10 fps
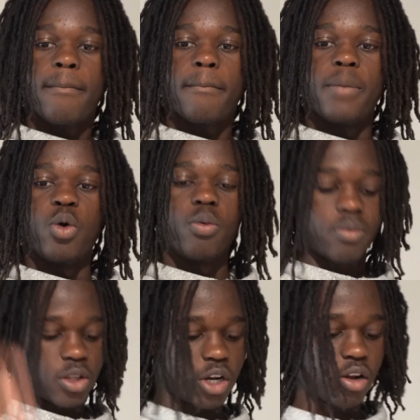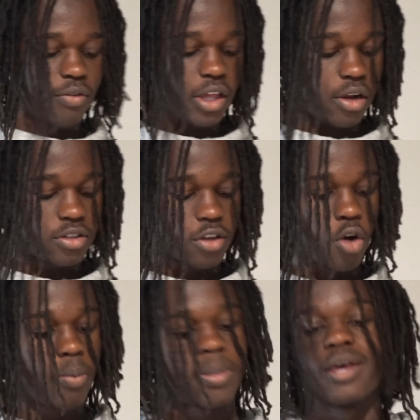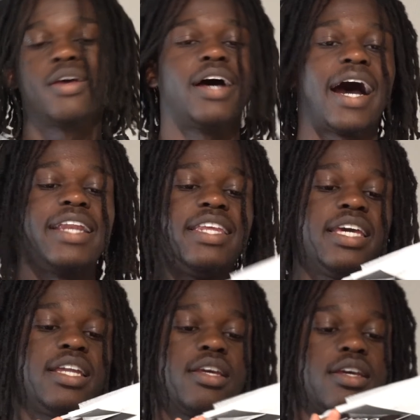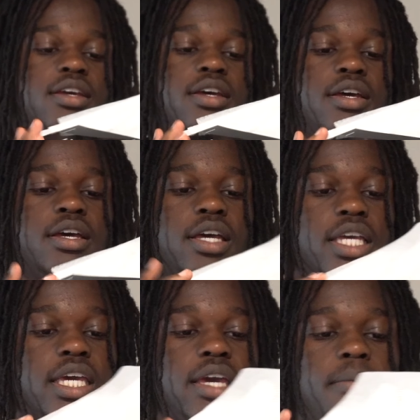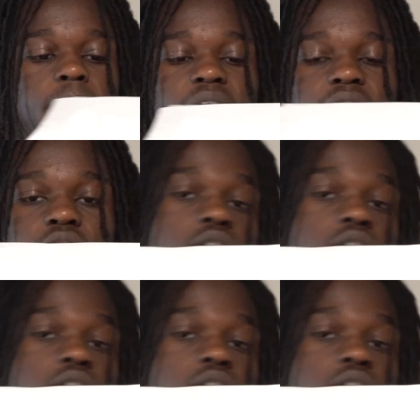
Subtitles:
boom, throw that over there. So I did get mine